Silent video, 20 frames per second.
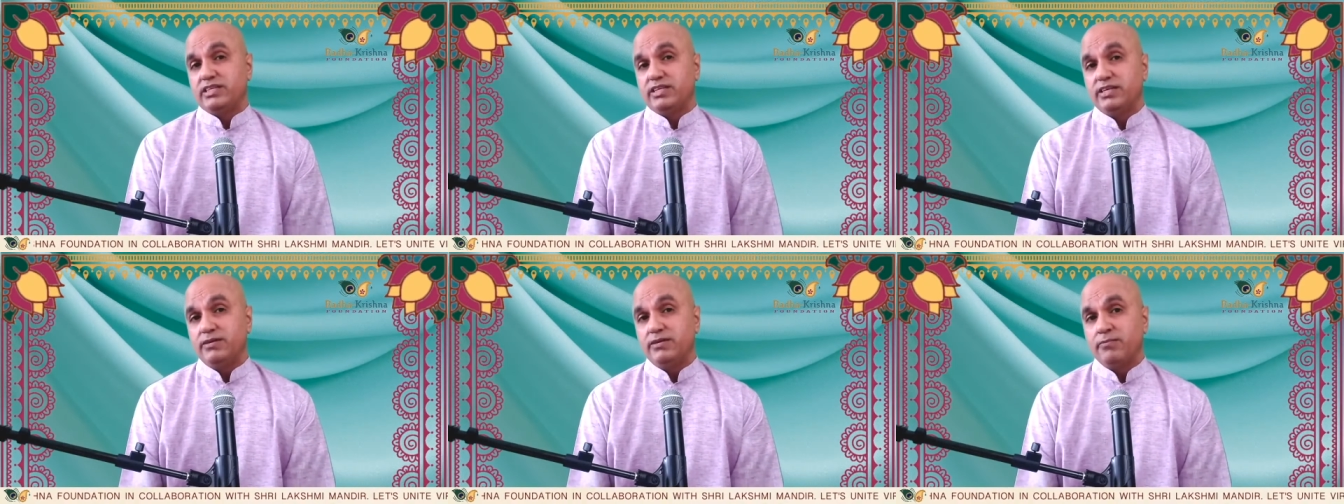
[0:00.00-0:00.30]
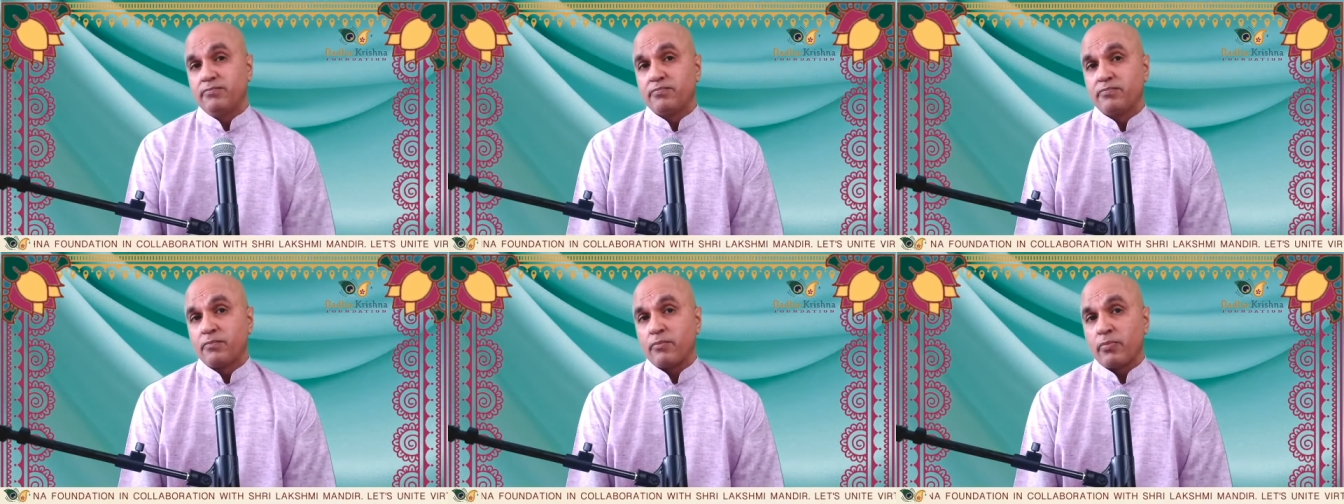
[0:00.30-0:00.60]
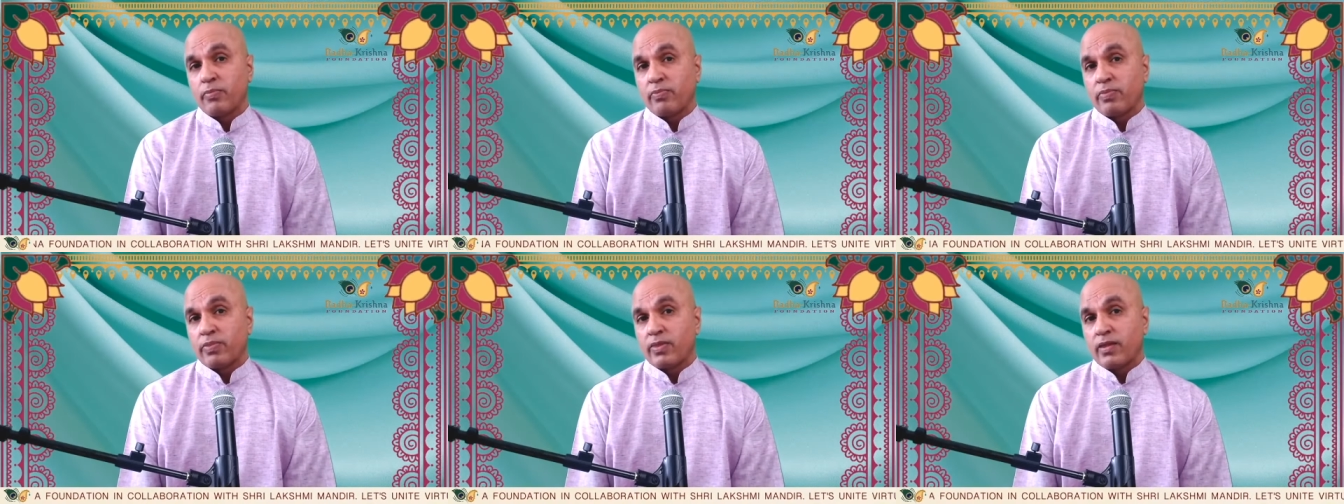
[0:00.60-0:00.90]
we
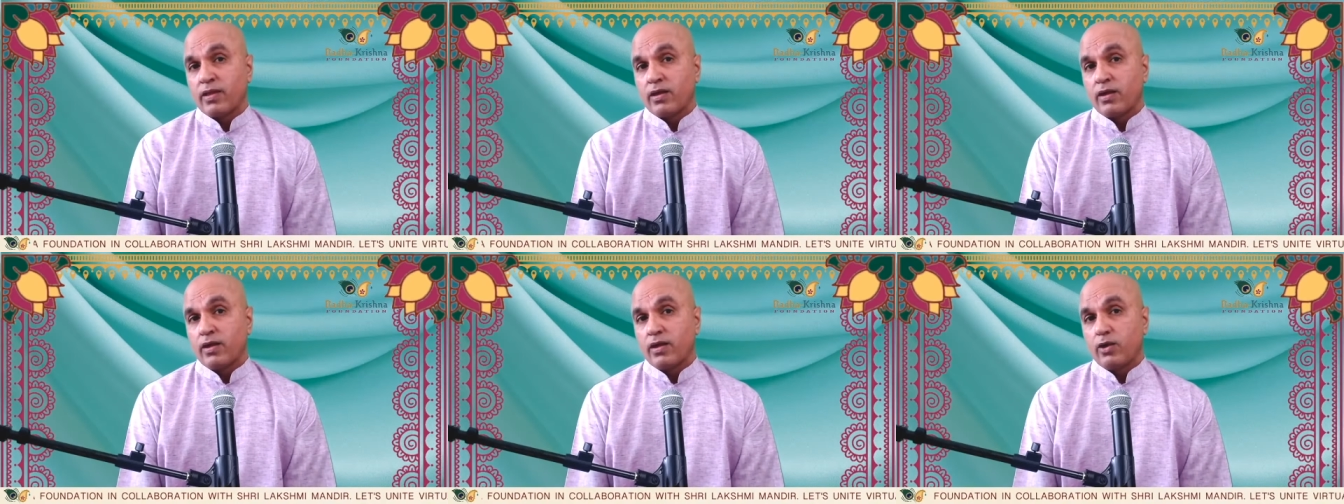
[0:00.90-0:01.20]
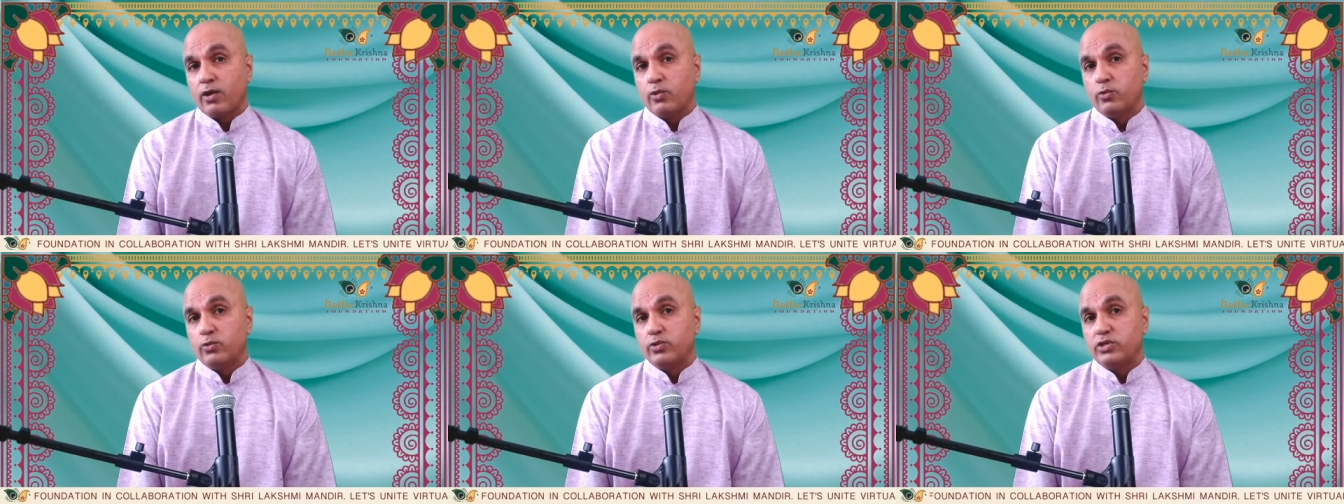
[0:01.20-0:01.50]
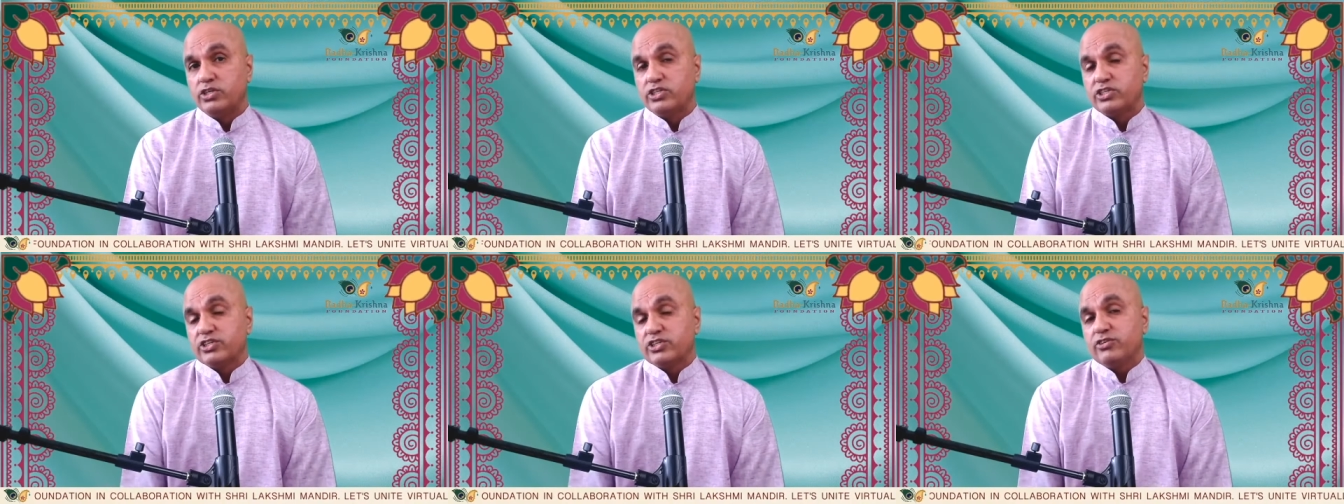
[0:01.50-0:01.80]
suffer in this lifetime
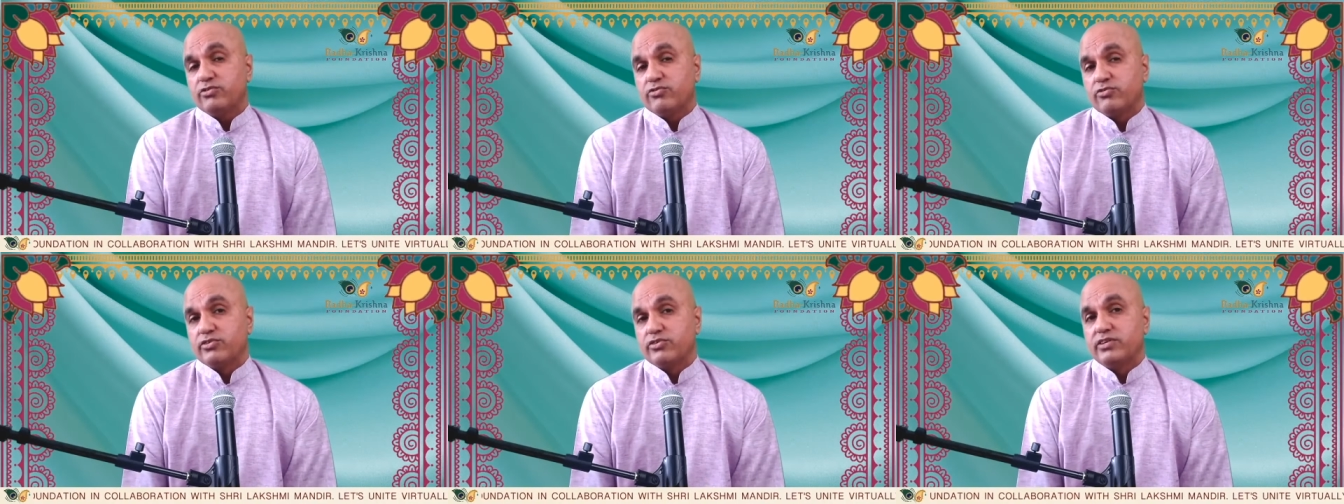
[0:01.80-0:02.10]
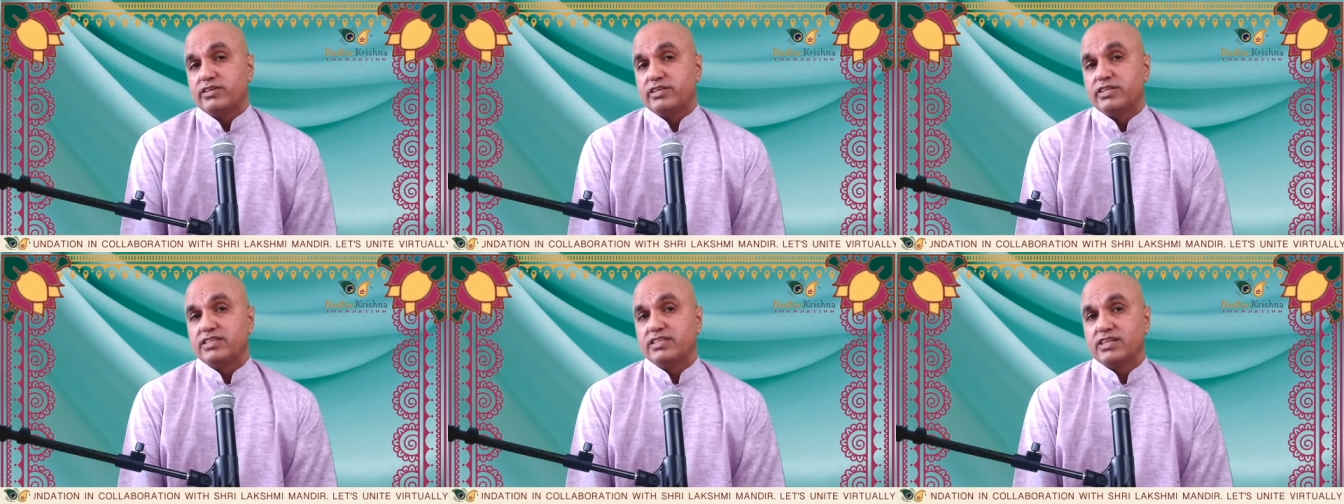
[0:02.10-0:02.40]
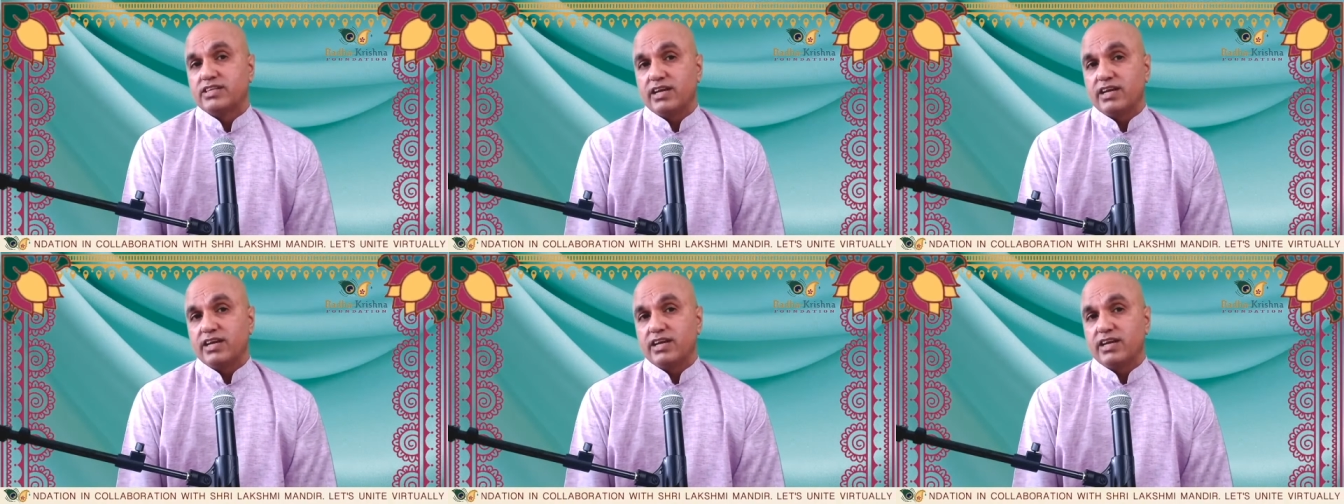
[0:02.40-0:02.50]
because of all these